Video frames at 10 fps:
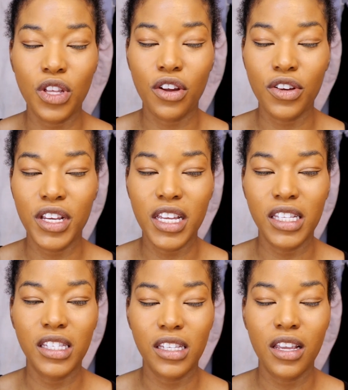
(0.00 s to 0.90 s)
There
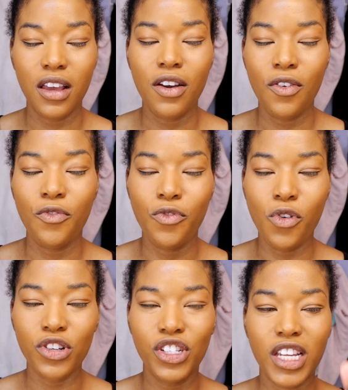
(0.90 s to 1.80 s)
is
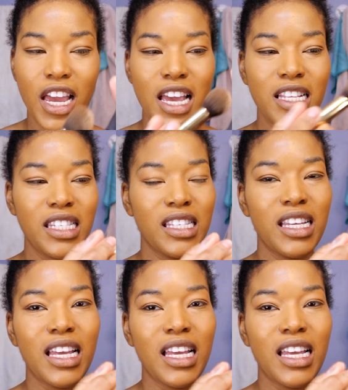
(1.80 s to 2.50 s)
4 shades.